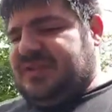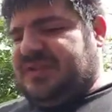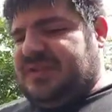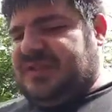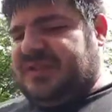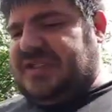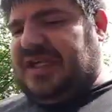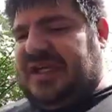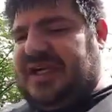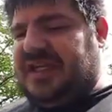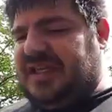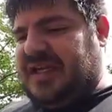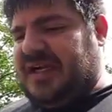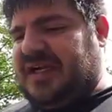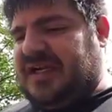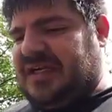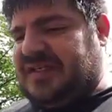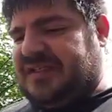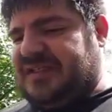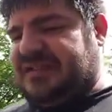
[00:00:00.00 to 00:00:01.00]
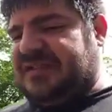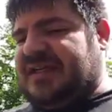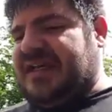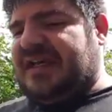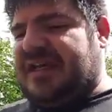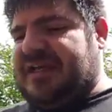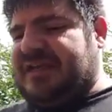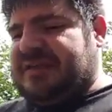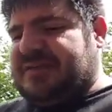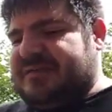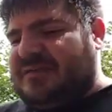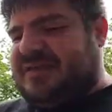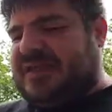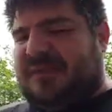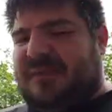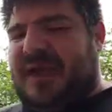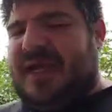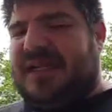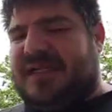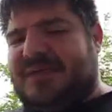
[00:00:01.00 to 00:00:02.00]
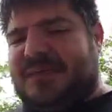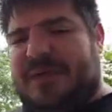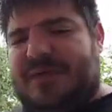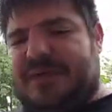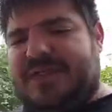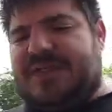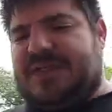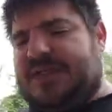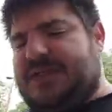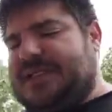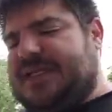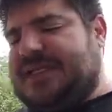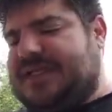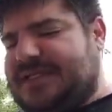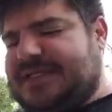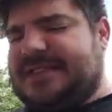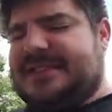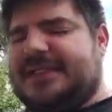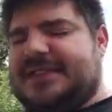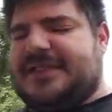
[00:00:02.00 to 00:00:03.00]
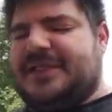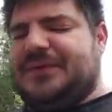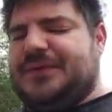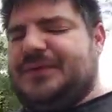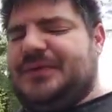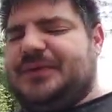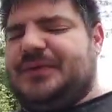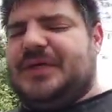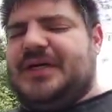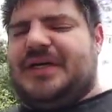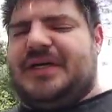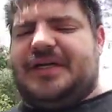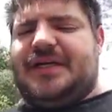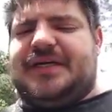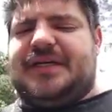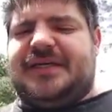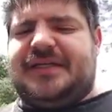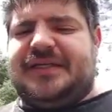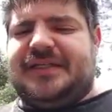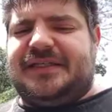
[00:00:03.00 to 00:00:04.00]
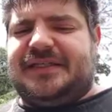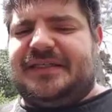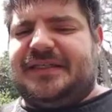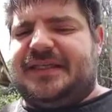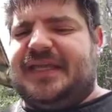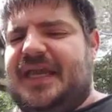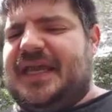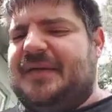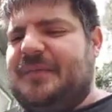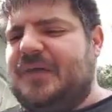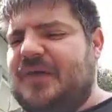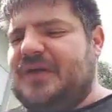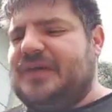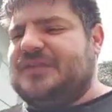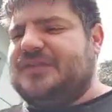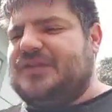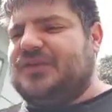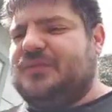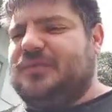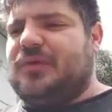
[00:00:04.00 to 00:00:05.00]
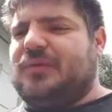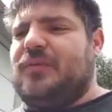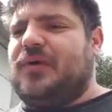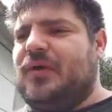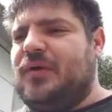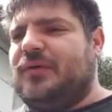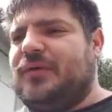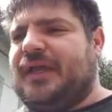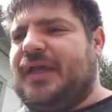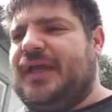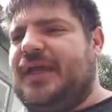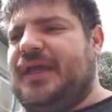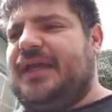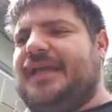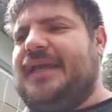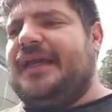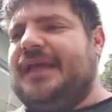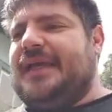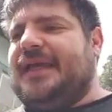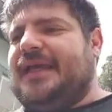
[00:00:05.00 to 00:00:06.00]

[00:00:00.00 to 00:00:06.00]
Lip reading: sitting there and semi-exposing her tits to the camera to promote a